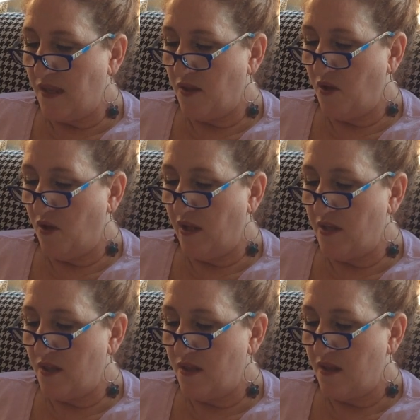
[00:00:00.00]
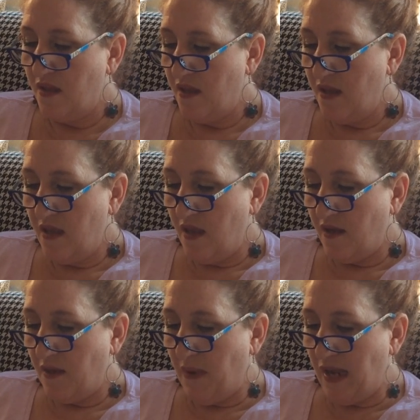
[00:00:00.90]
So you can just
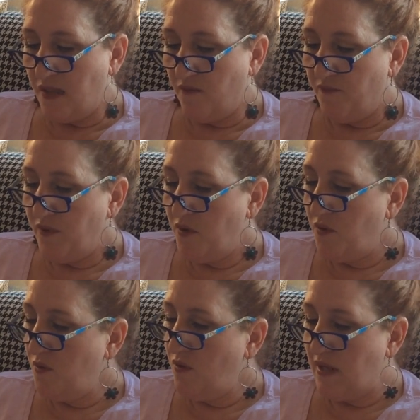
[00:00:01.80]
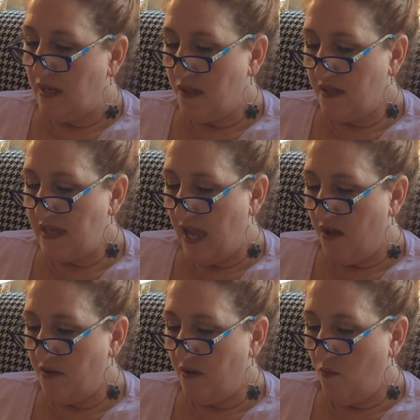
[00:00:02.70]
buy some food and sit
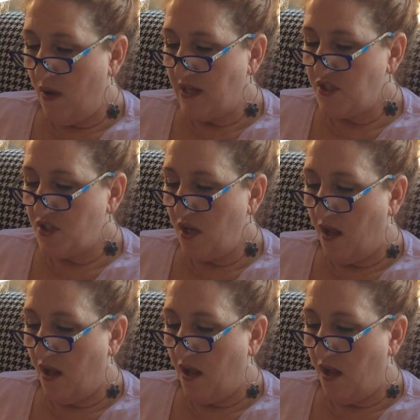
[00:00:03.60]
down and watch